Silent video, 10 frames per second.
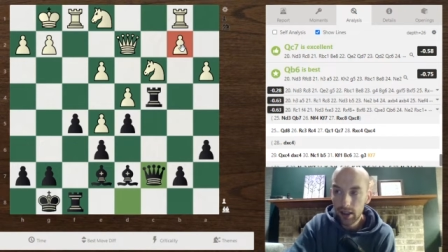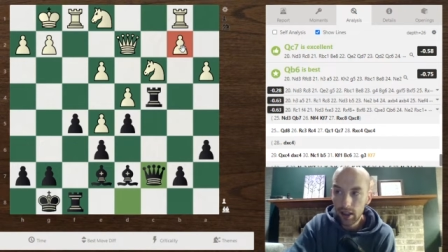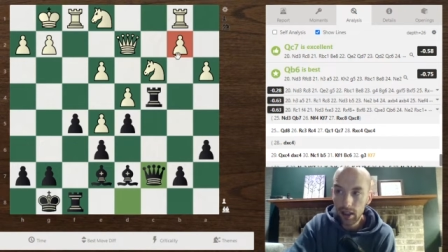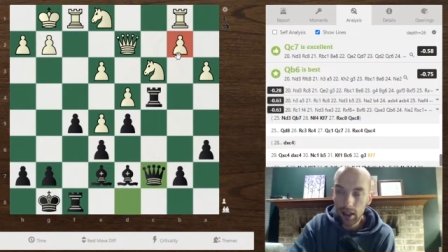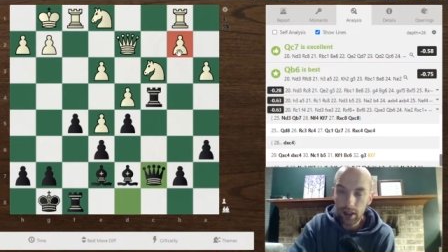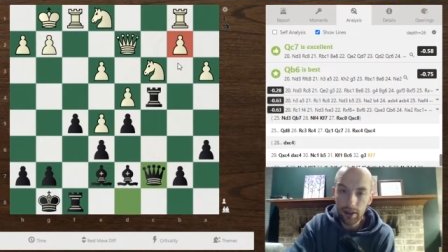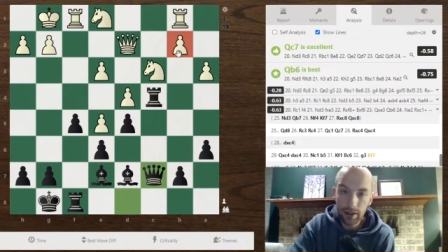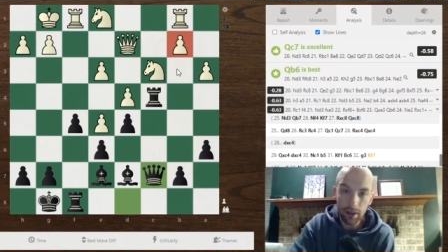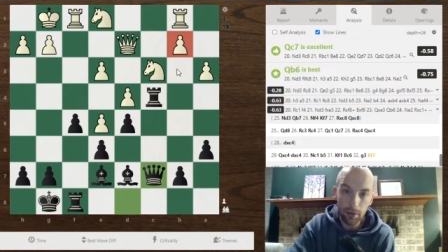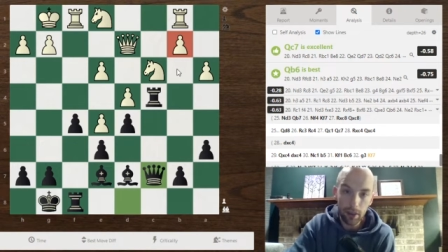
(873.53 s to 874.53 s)
So
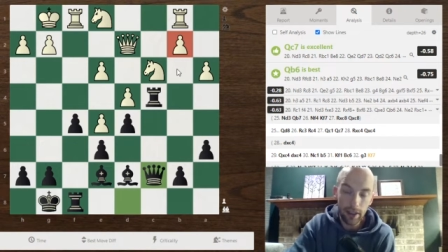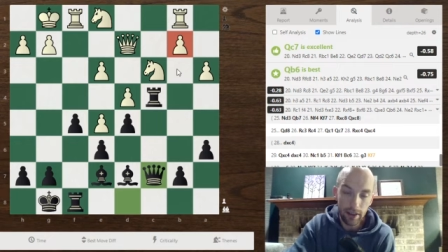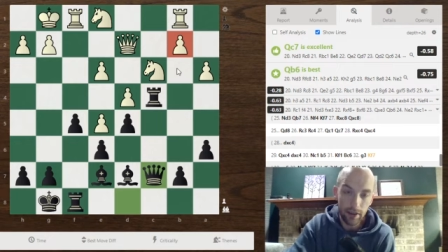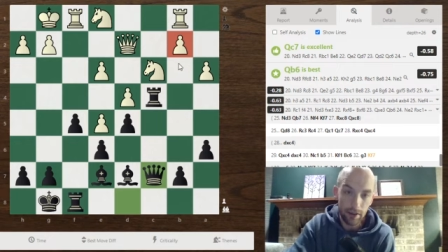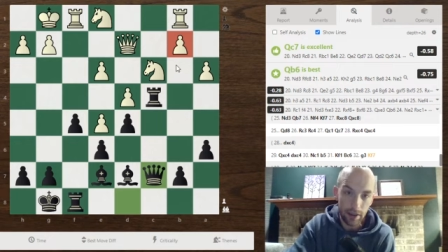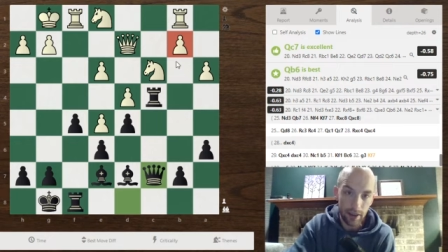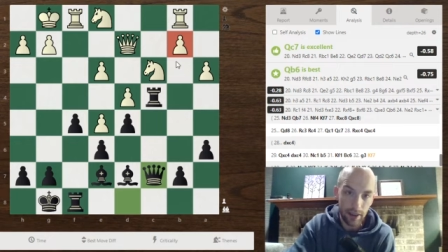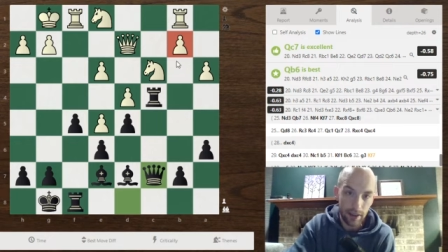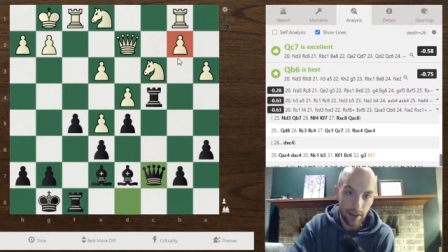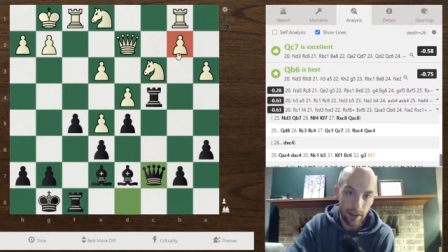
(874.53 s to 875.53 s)
I'm glad I noticed it
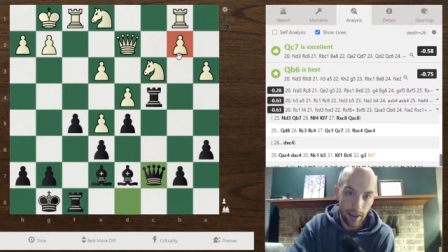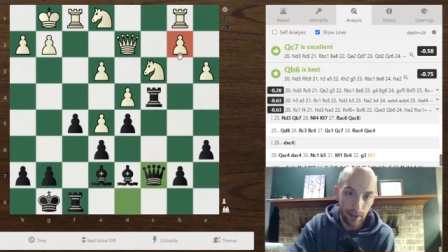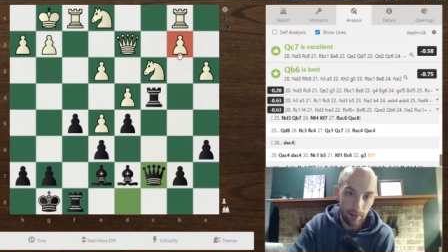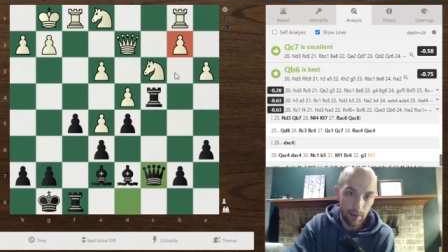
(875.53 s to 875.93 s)
in this game.